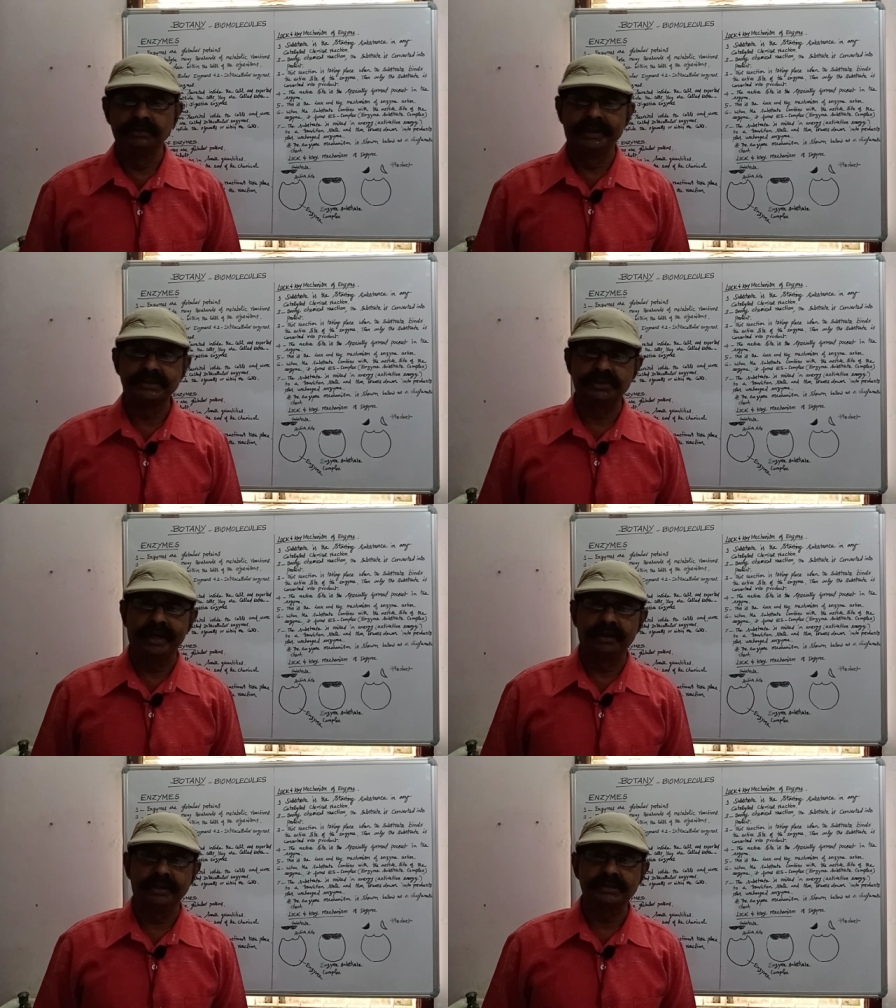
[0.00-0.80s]
This
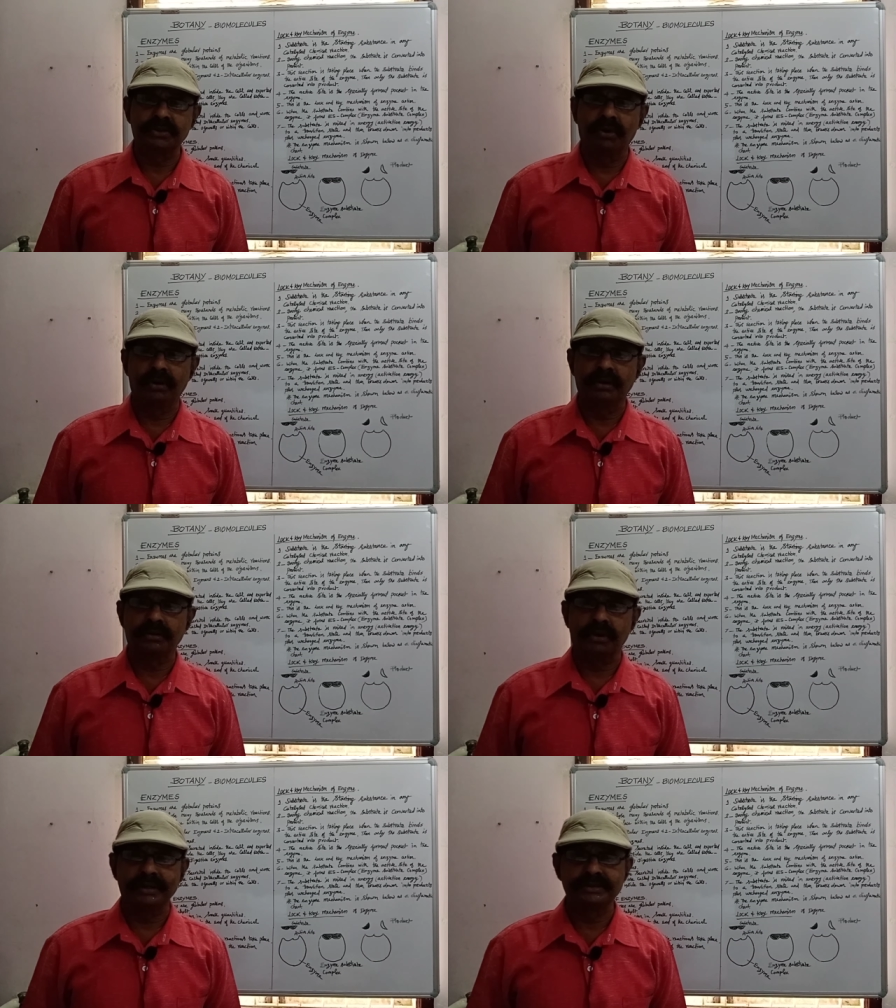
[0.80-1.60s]
state is called a
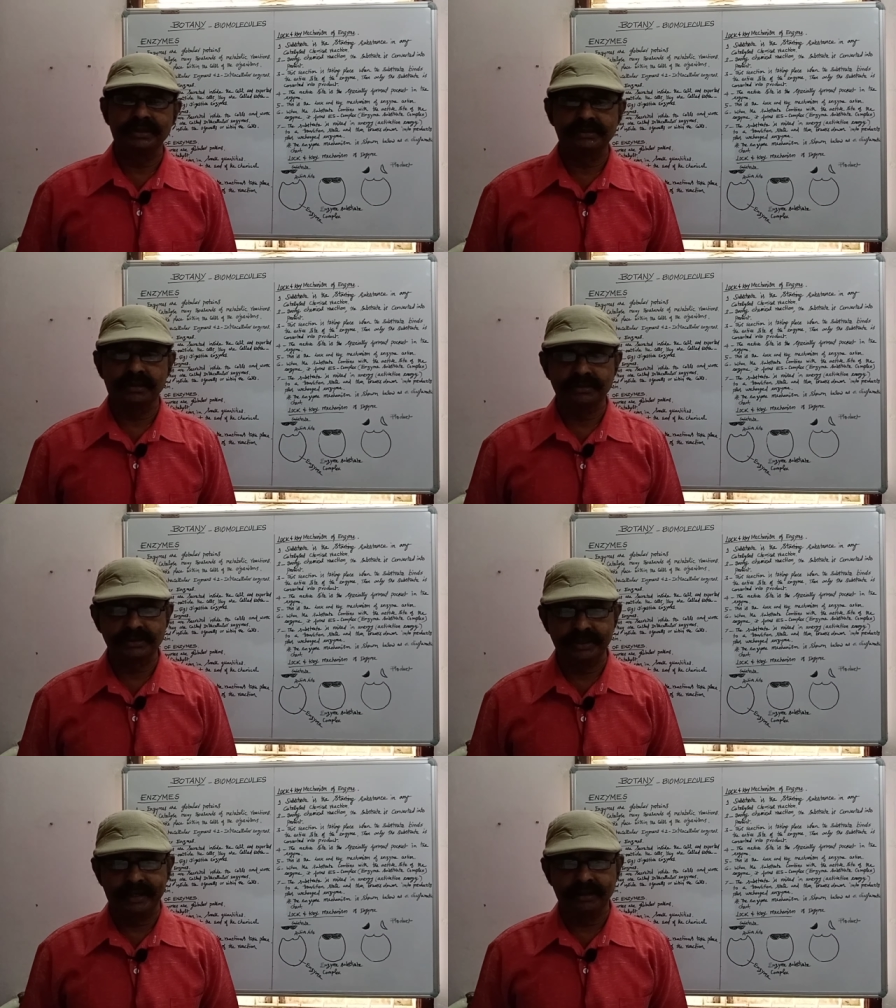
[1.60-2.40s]
transition
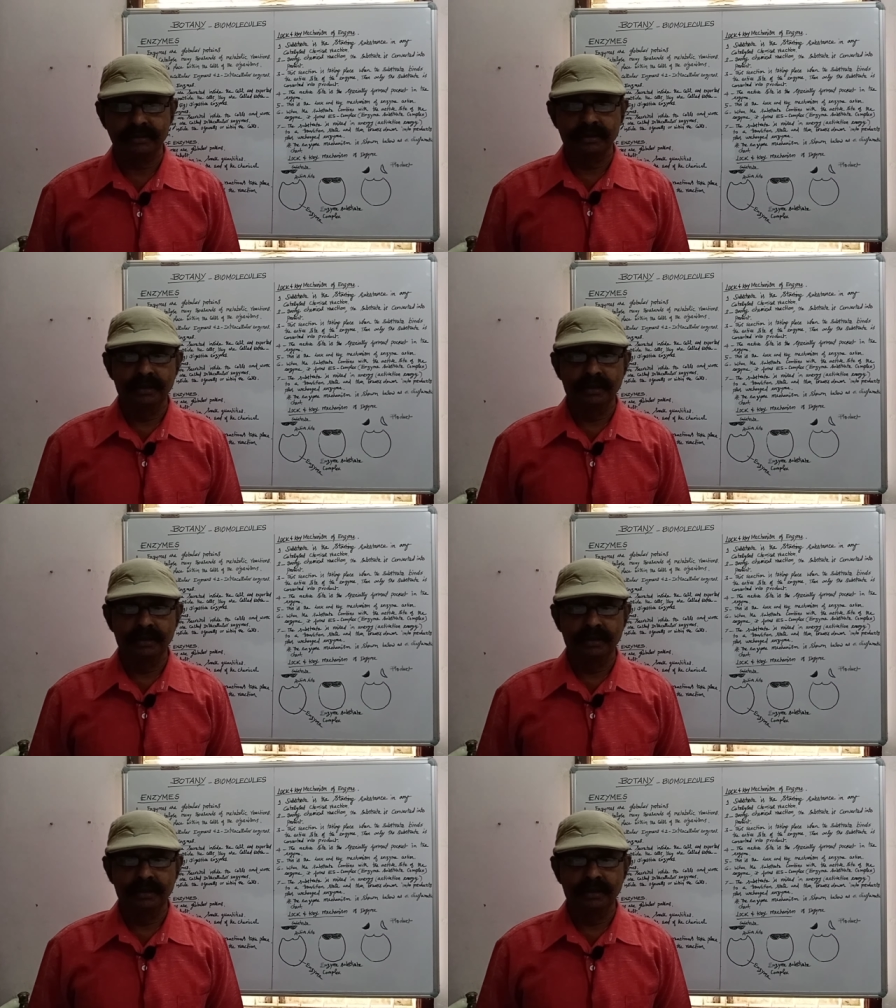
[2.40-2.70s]
state.